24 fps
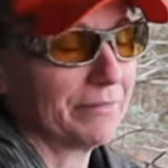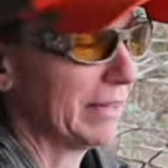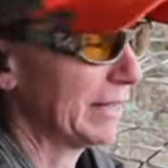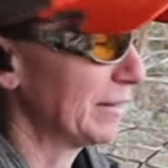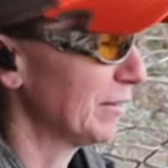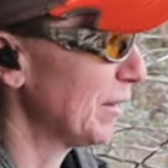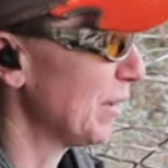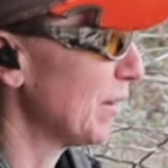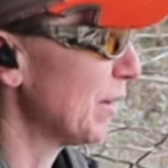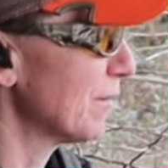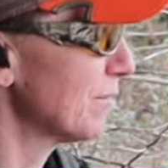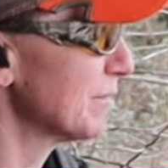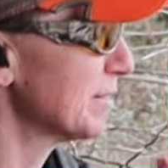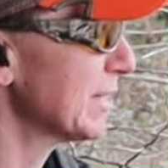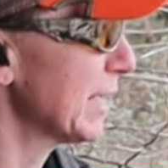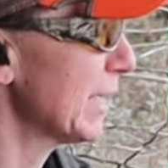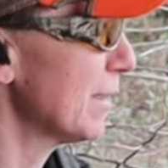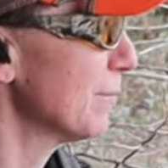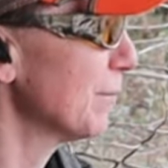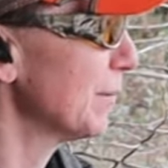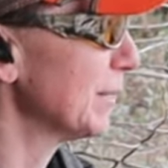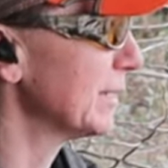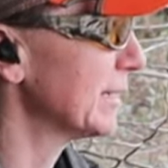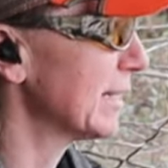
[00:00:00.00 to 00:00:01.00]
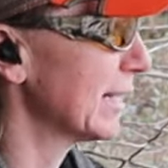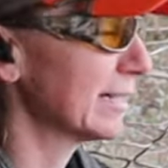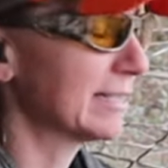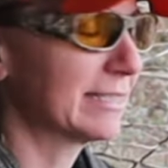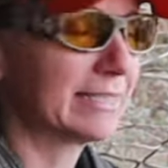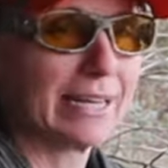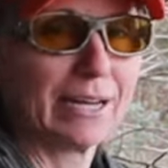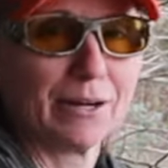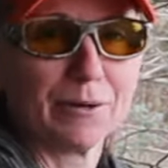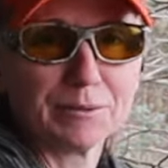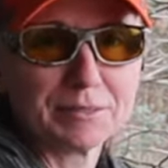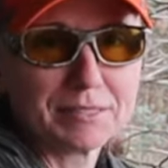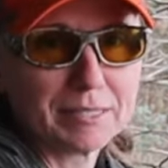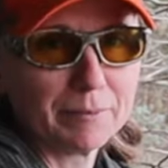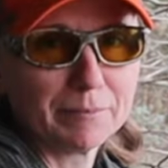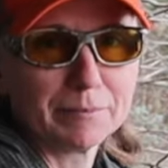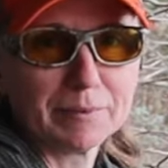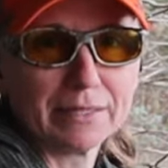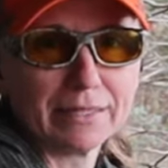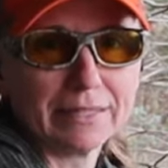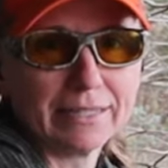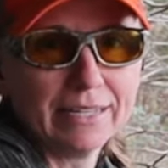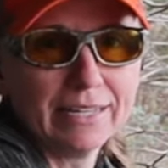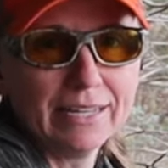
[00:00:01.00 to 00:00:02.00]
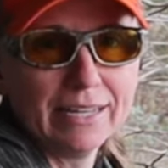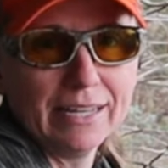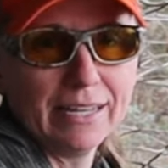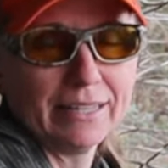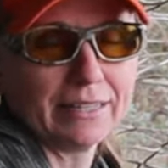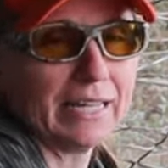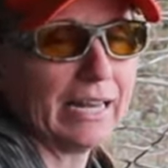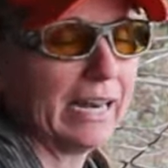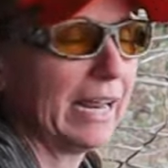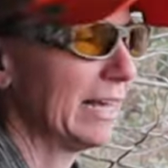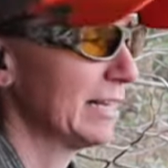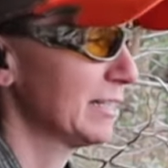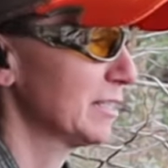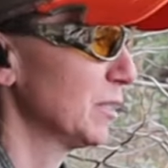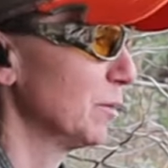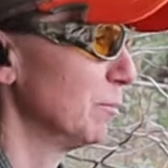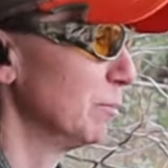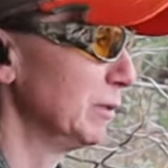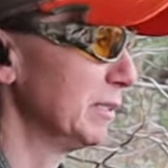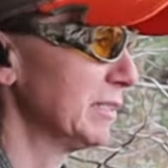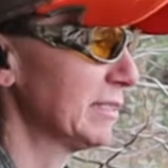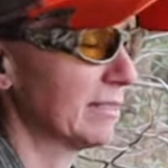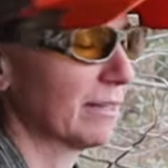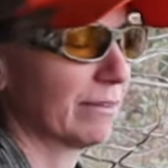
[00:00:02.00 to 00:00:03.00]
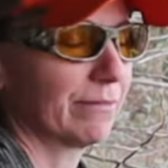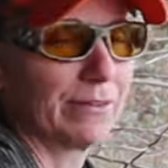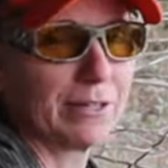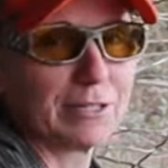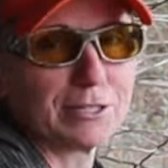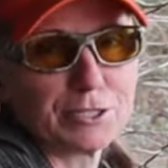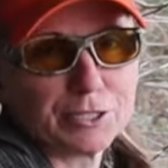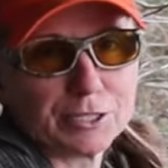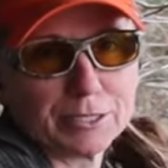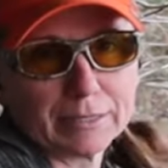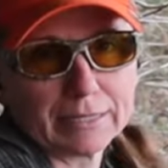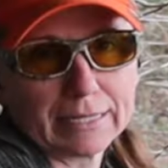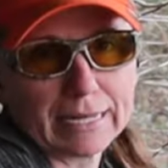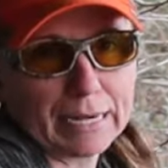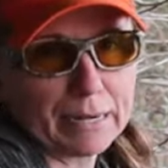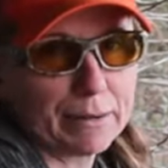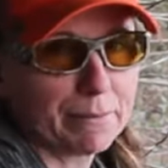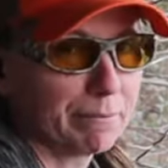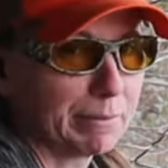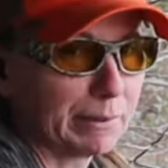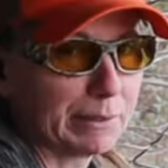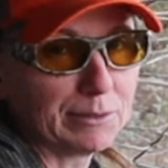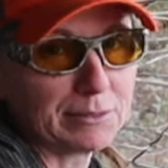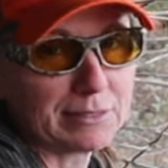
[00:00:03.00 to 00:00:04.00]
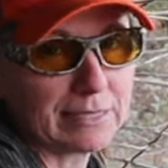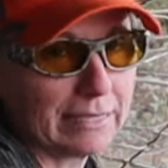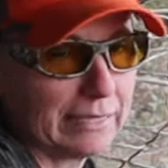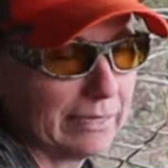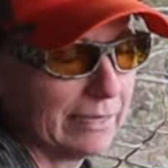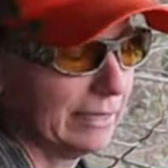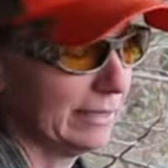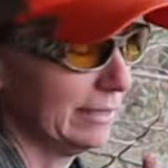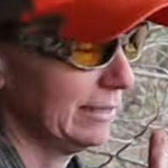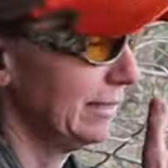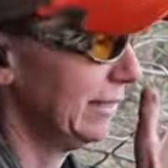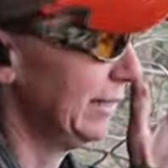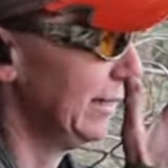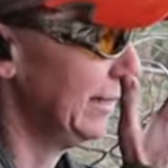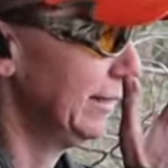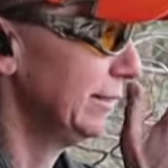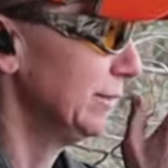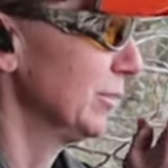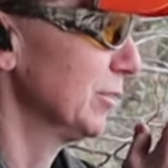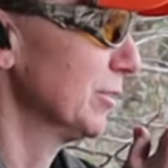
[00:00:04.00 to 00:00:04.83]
I don't know, every time we test out something that has the ballistic function kind of built in, it